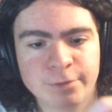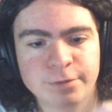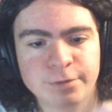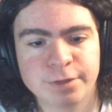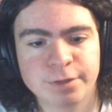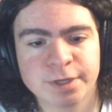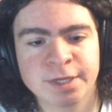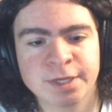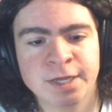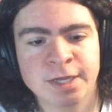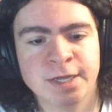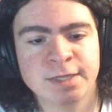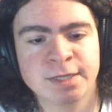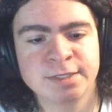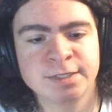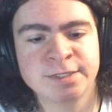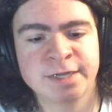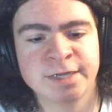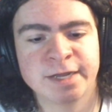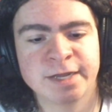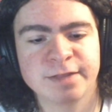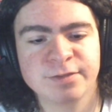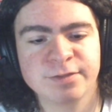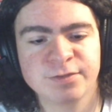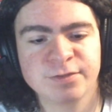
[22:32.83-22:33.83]
the
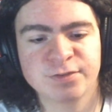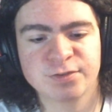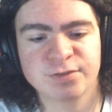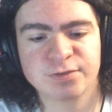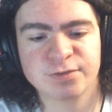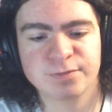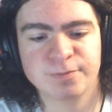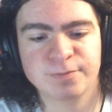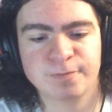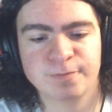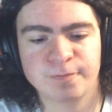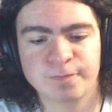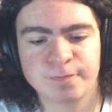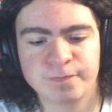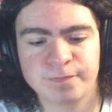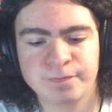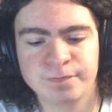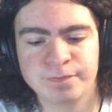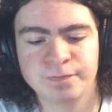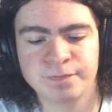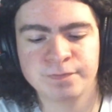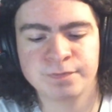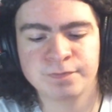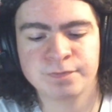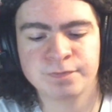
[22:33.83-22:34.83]
contents
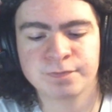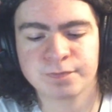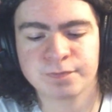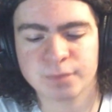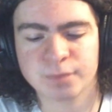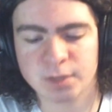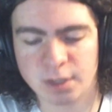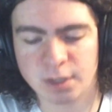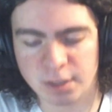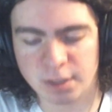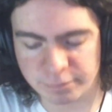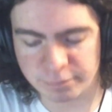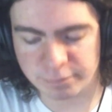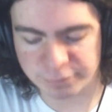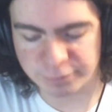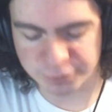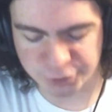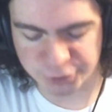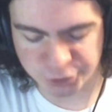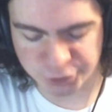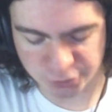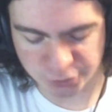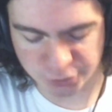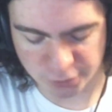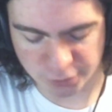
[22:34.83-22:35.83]
of the
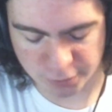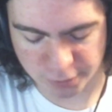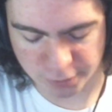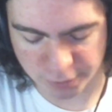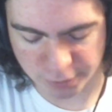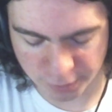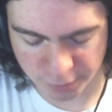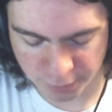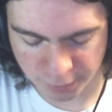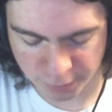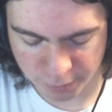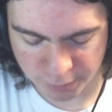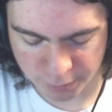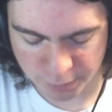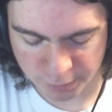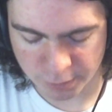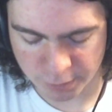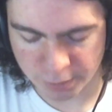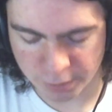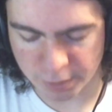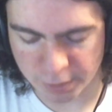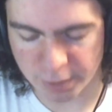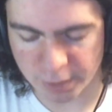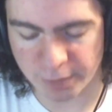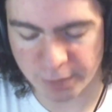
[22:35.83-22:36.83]
jar.
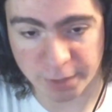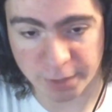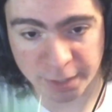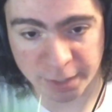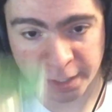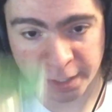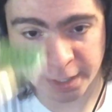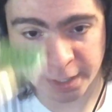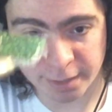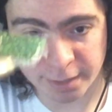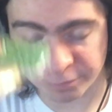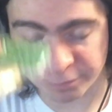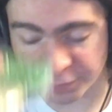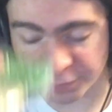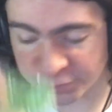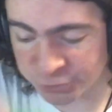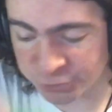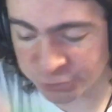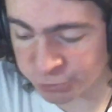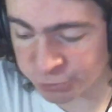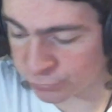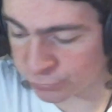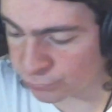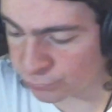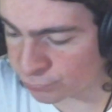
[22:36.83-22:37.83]
And then I have the
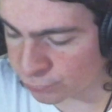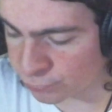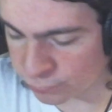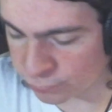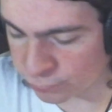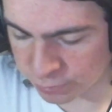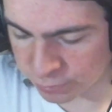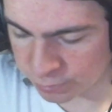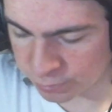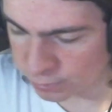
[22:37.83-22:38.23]
2